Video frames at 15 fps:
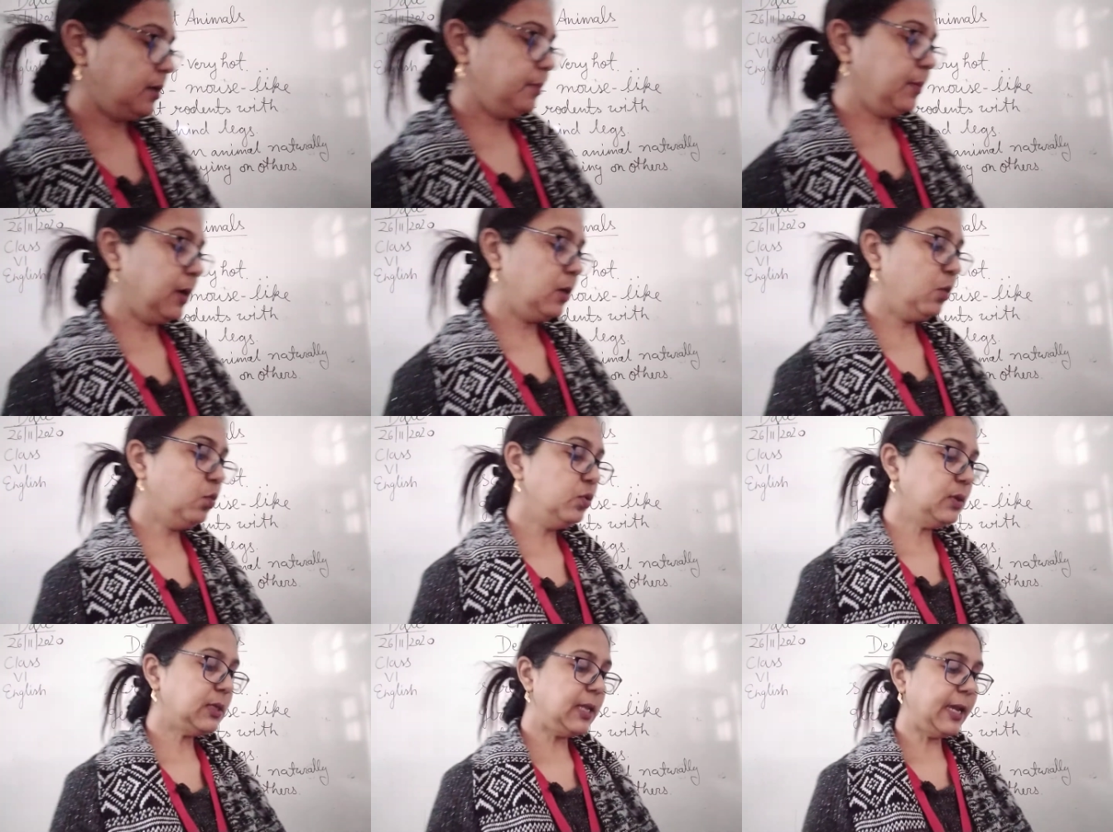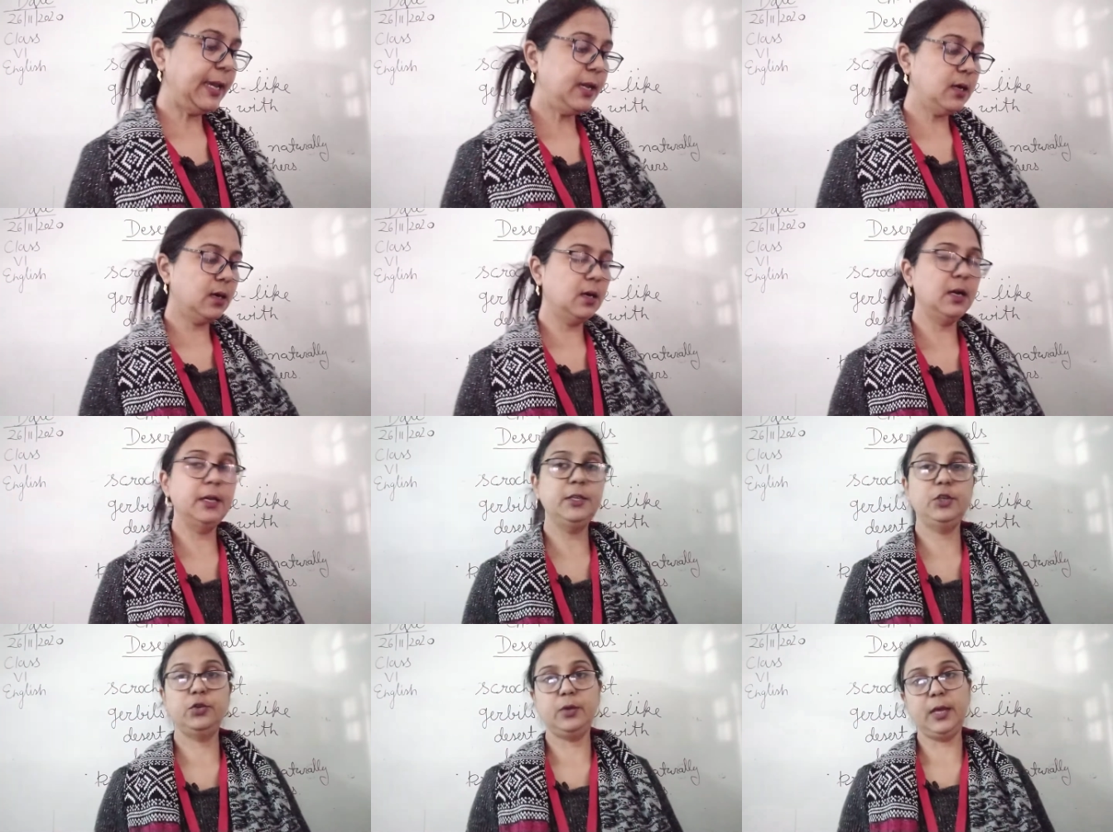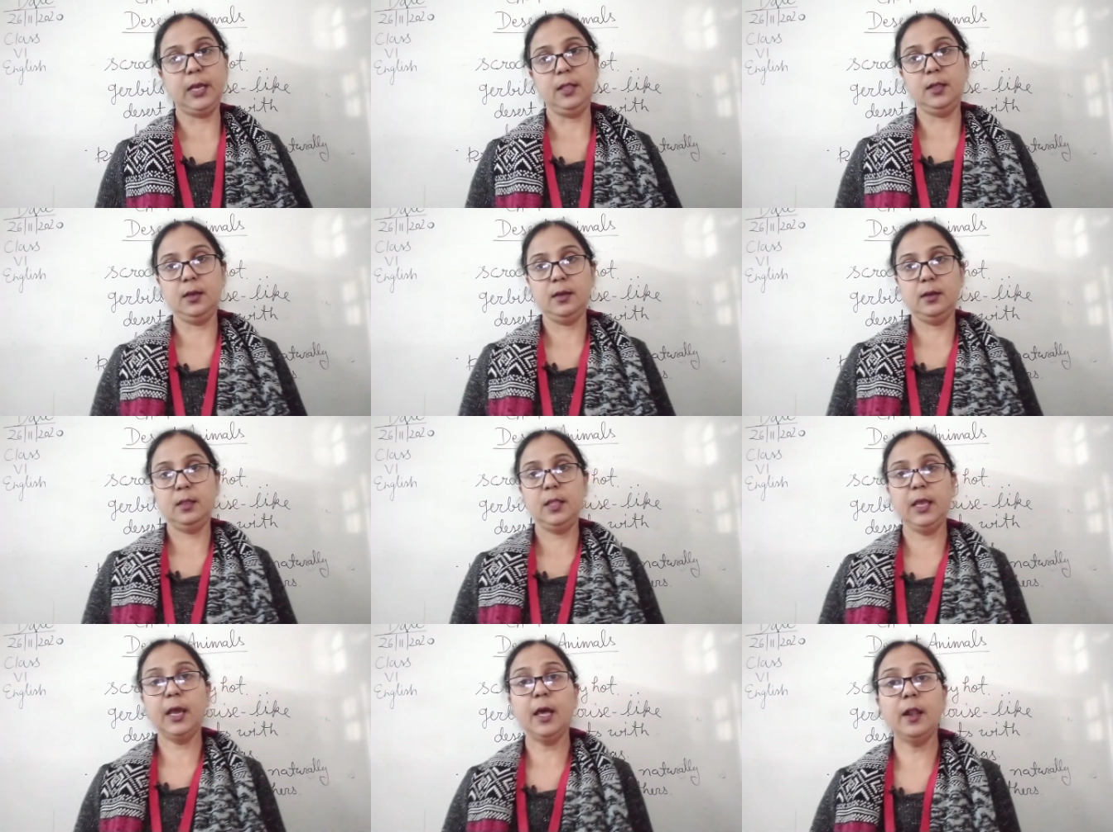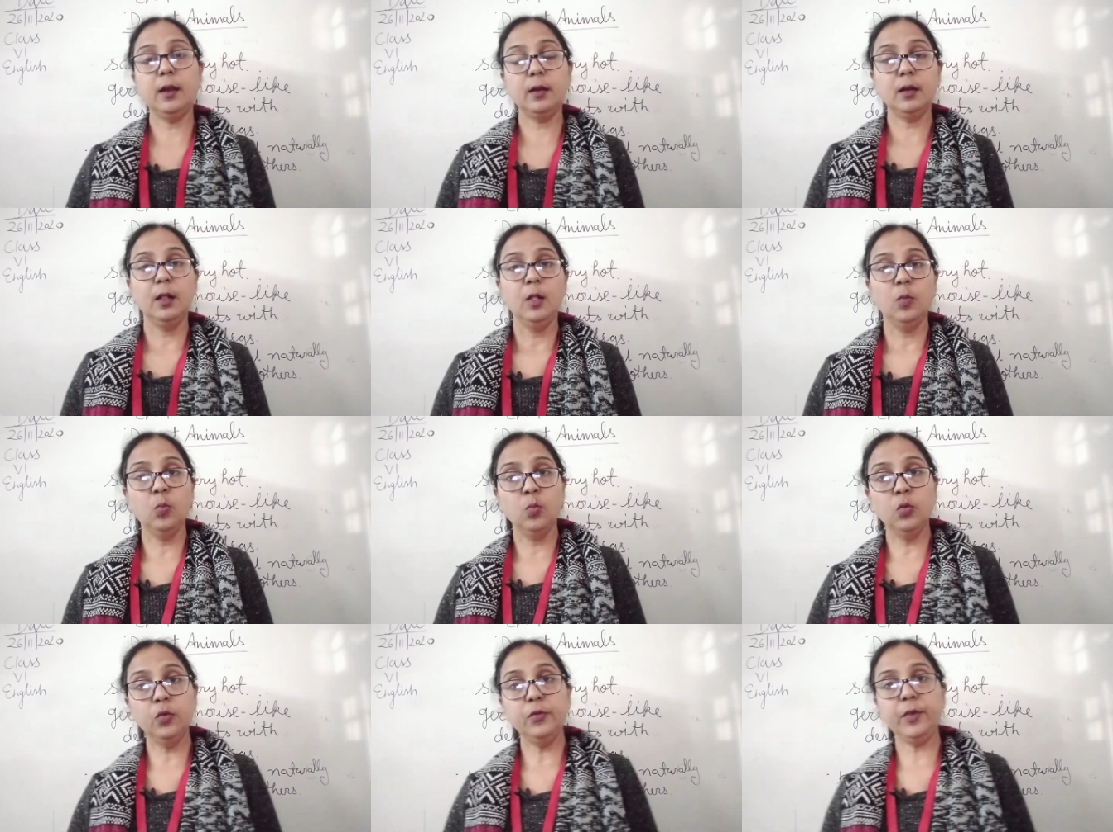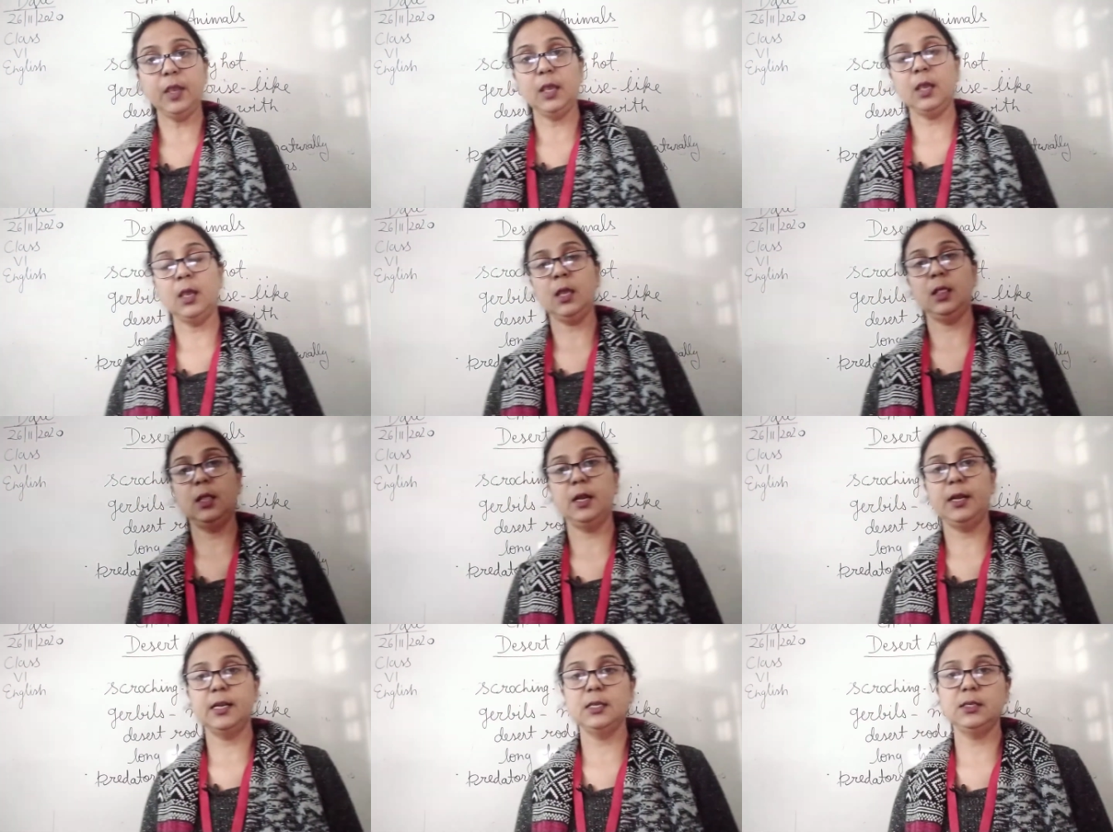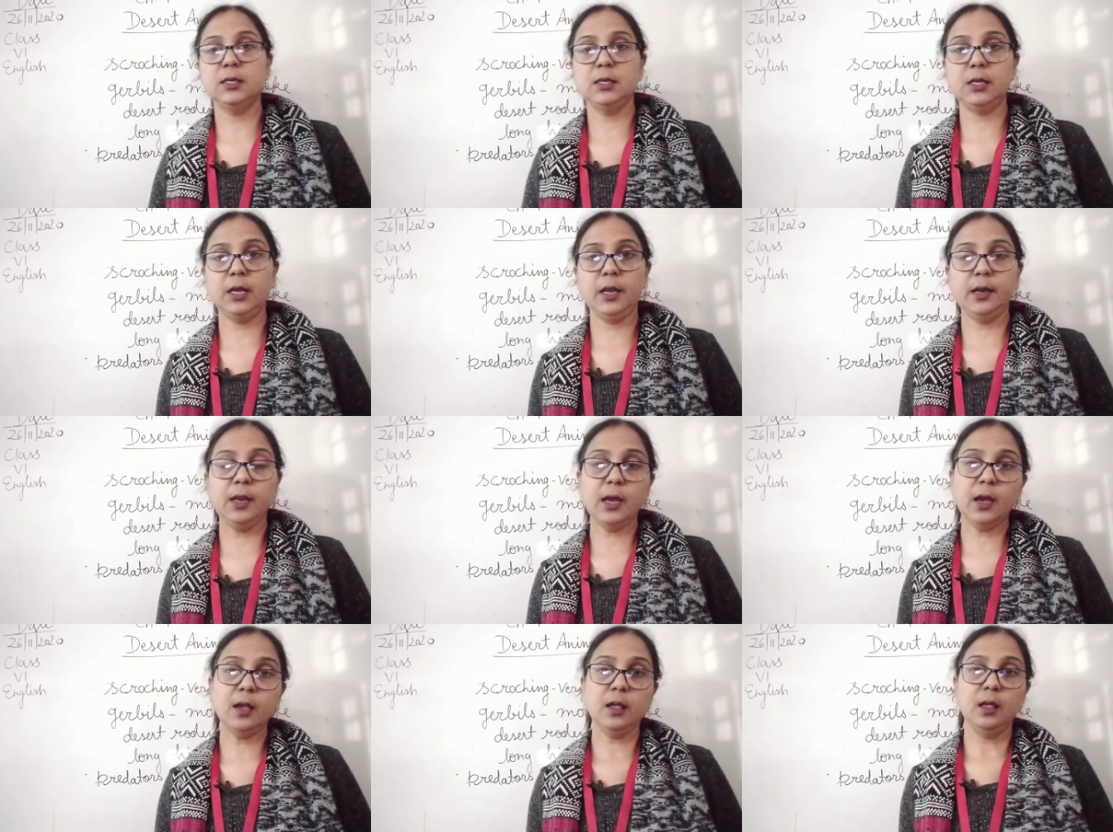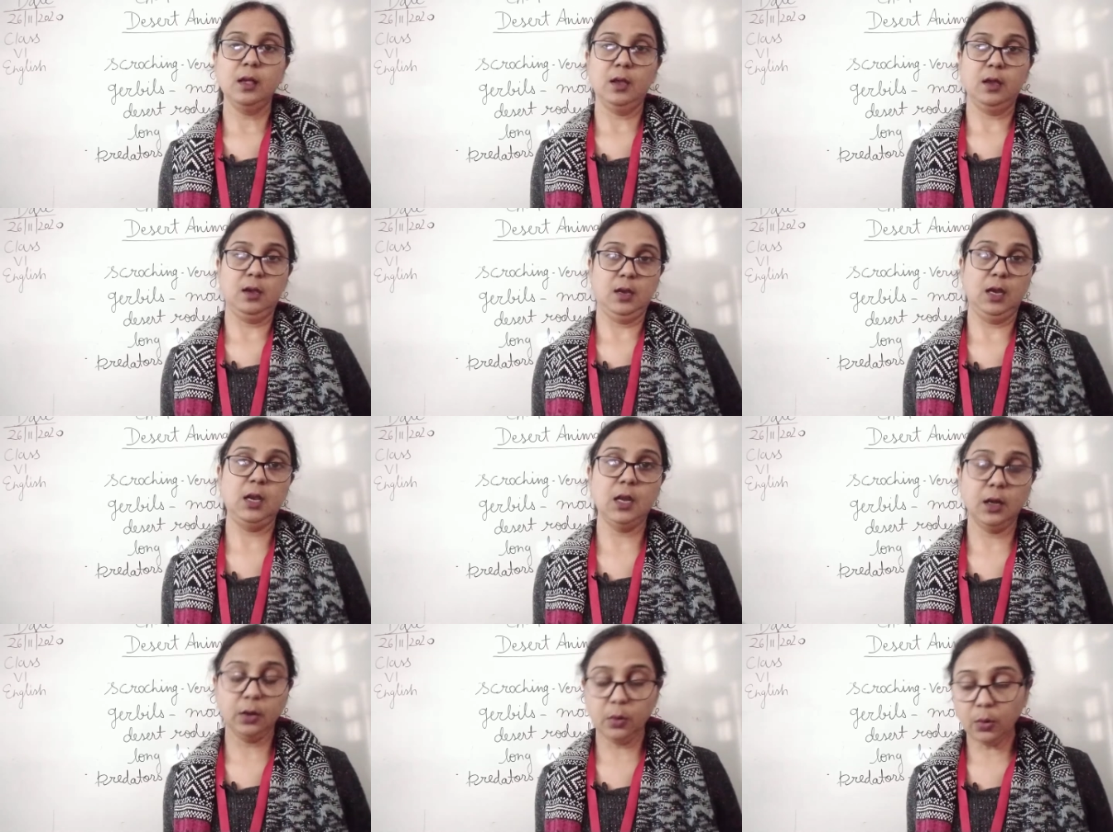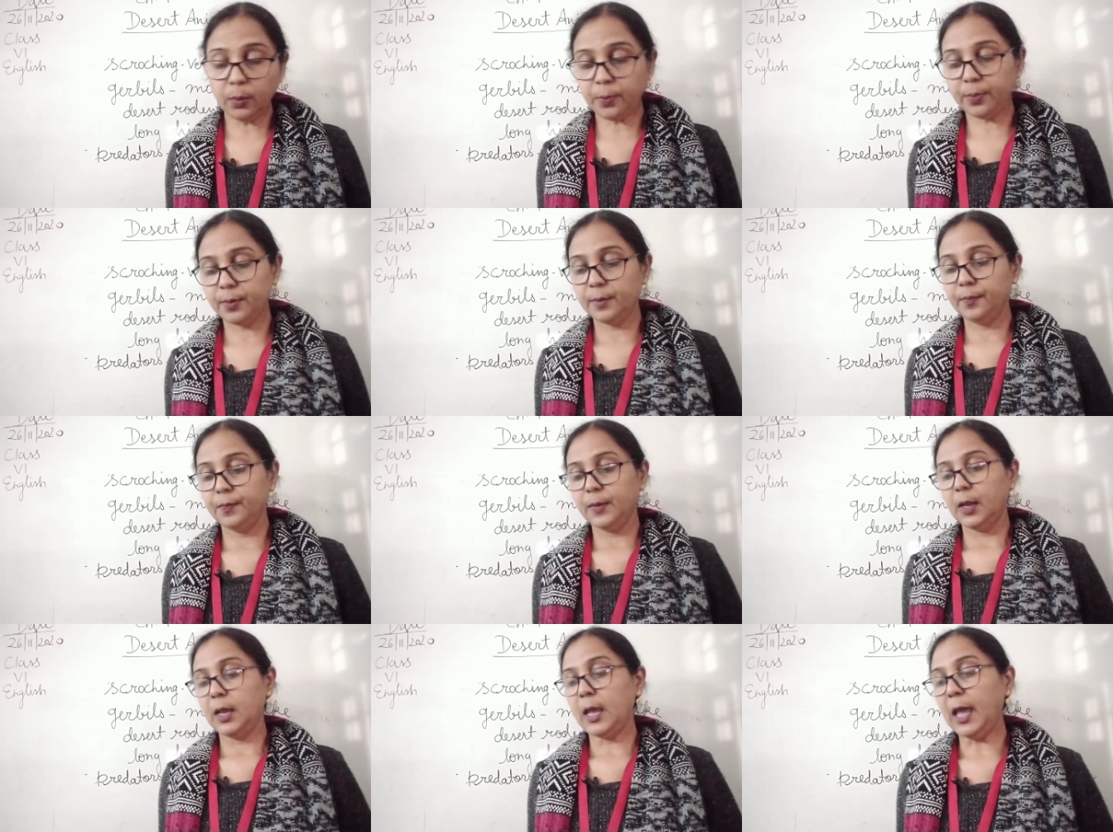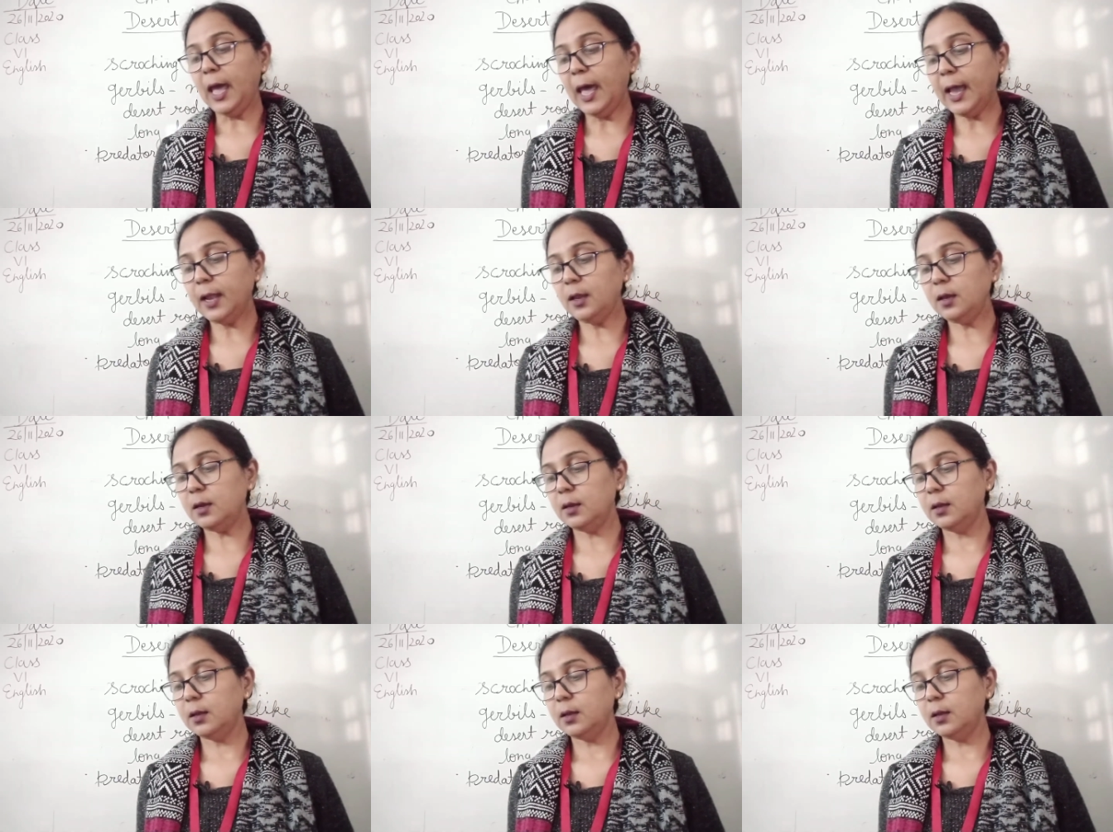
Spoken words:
mongoose like a hunt together. They are moving in the desert area in a group, and